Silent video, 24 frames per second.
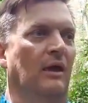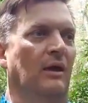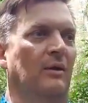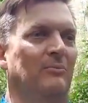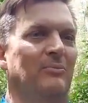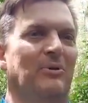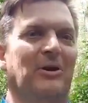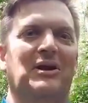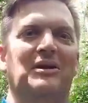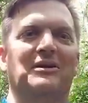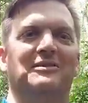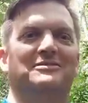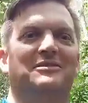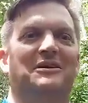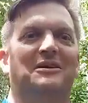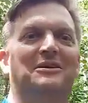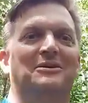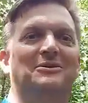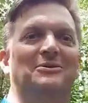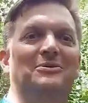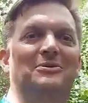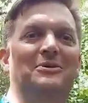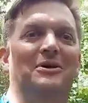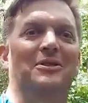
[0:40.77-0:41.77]
but I decided
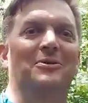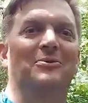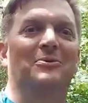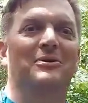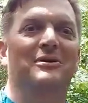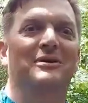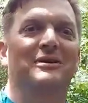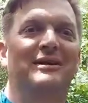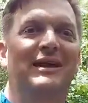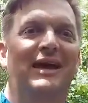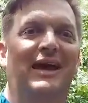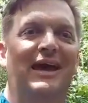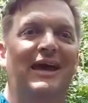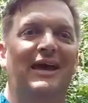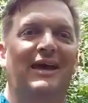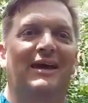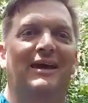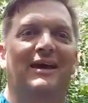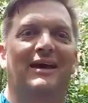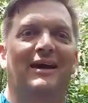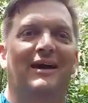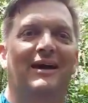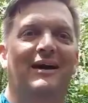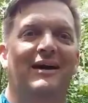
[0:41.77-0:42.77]
to do another one today.
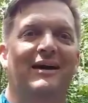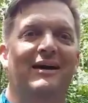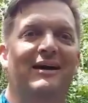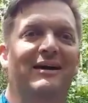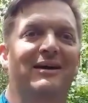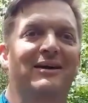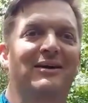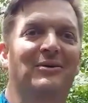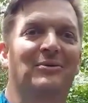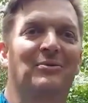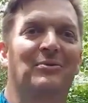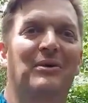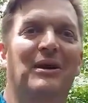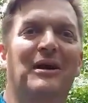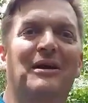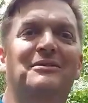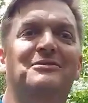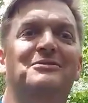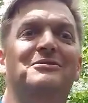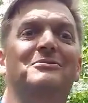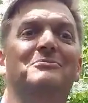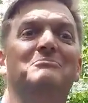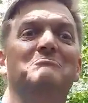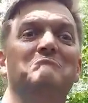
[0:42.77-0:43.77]
We had
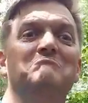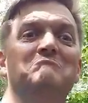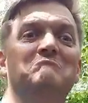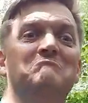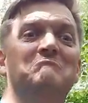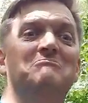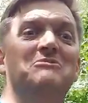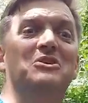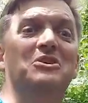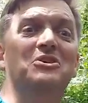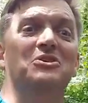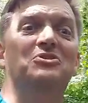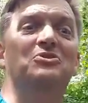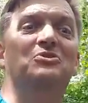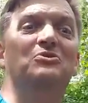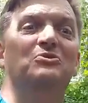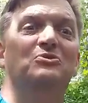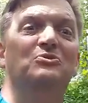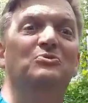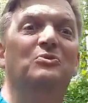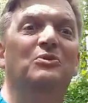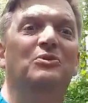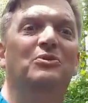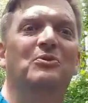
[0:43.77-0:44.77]
some
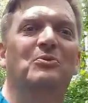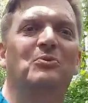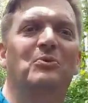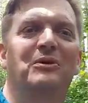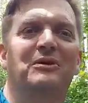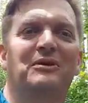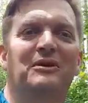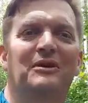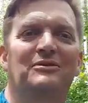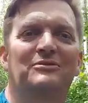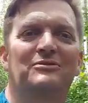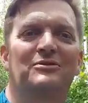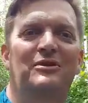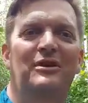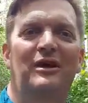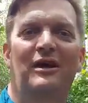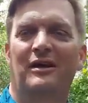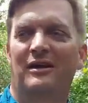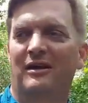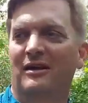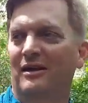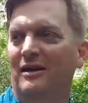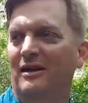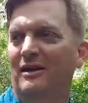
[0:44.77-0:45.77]
issues with the one yesterday
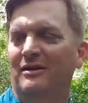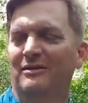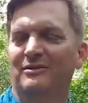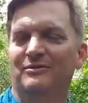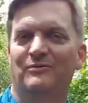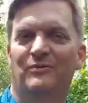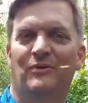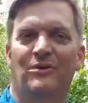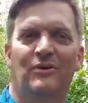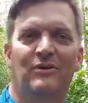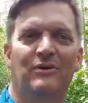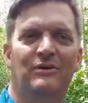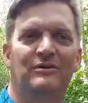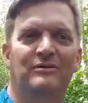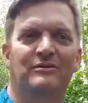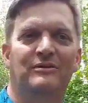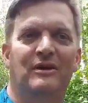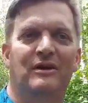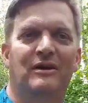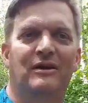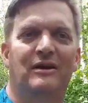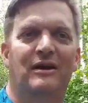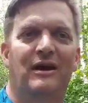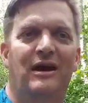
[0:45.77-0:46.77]
as far as
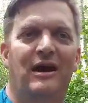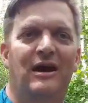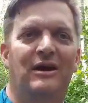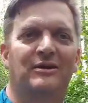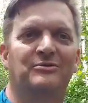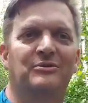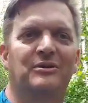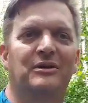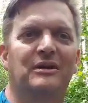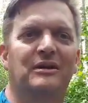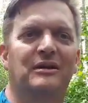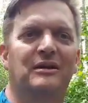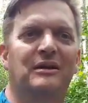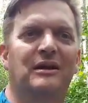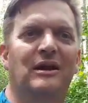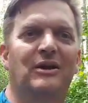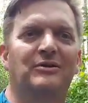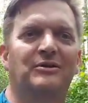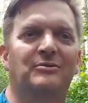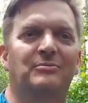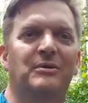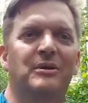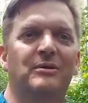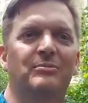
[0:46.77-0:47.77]
actually getting it out
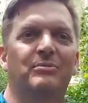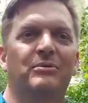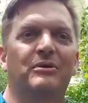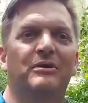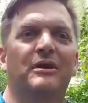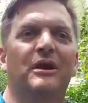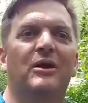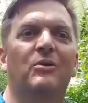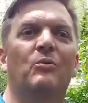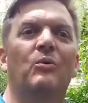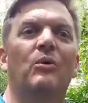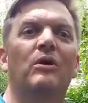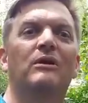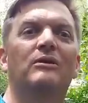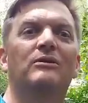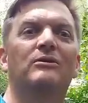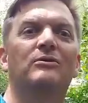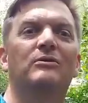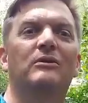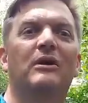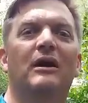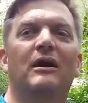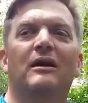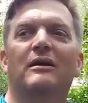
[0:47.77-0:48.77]
to people, and I wanted you
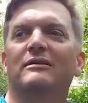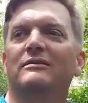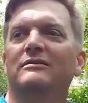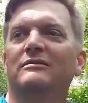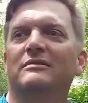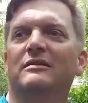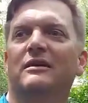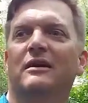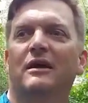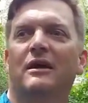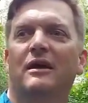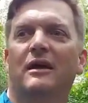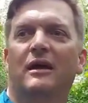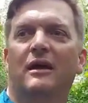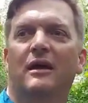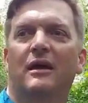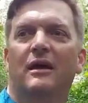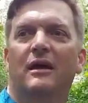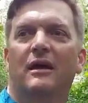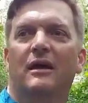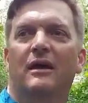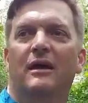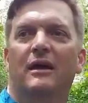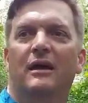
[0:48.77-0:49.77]
guys
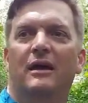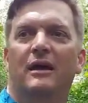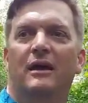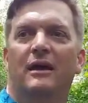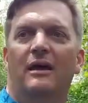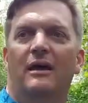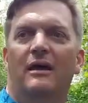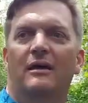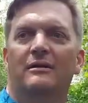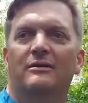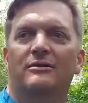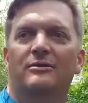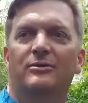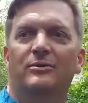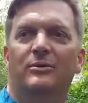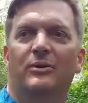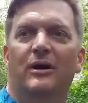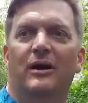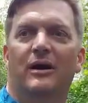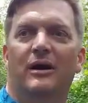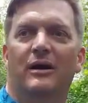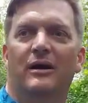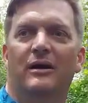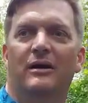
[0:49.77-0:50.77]
to,
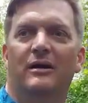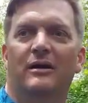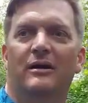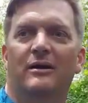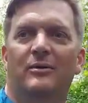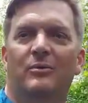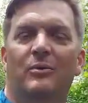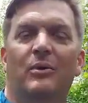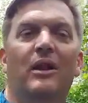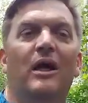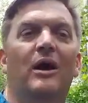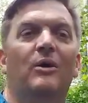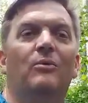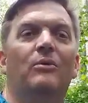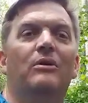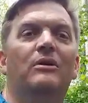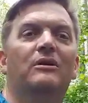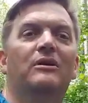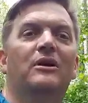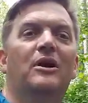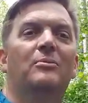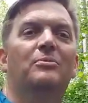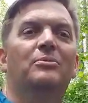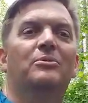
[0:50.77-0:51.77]
I wanted
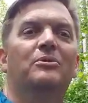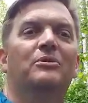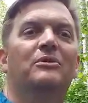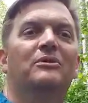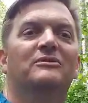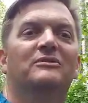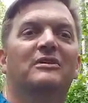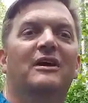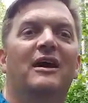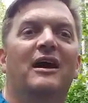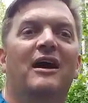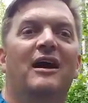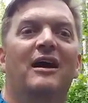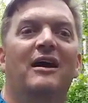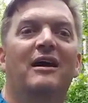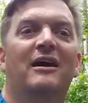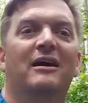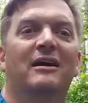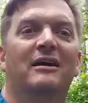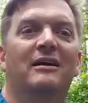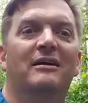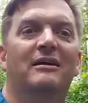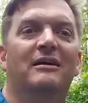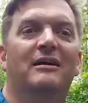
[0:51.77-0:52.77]
an opportunity to say
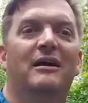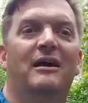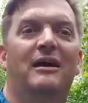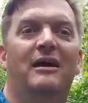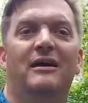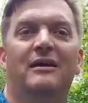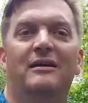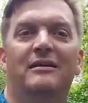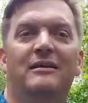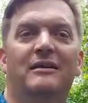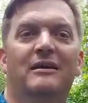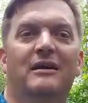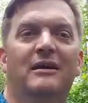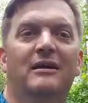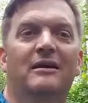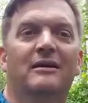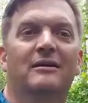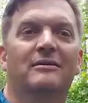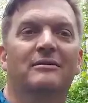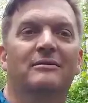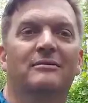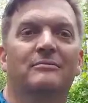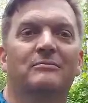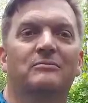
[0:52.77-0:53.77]
hi and
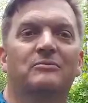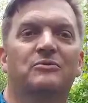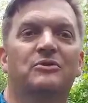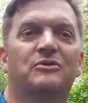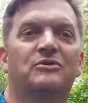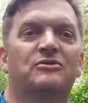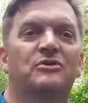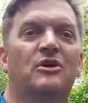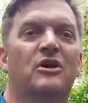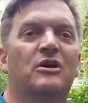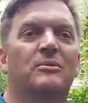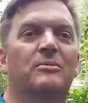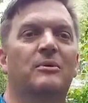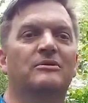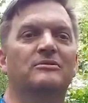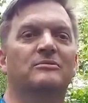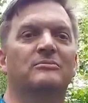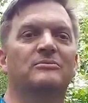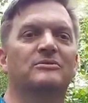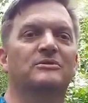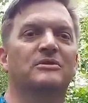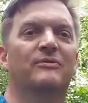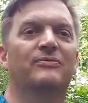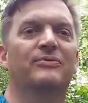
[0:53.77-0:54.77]
just talk about some
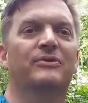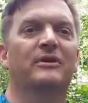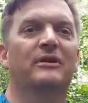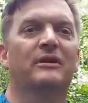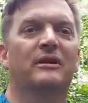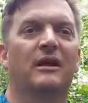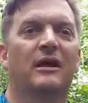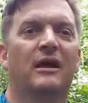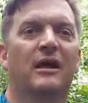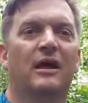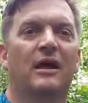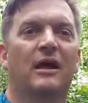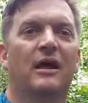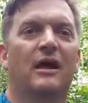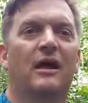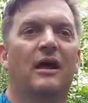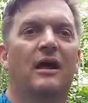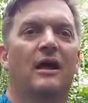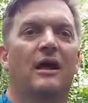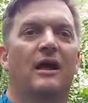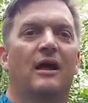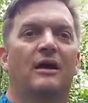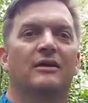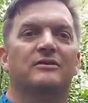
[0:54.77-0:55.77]
stuff that
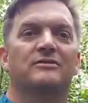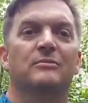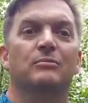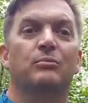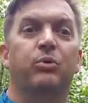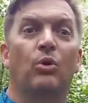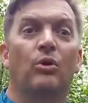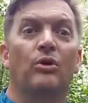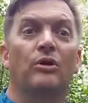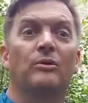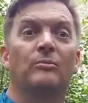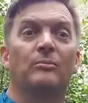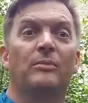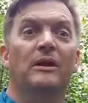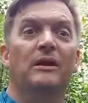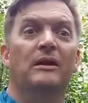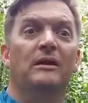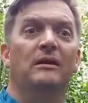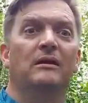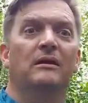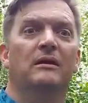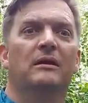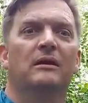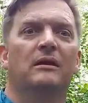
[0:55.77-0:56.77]
it's important to me,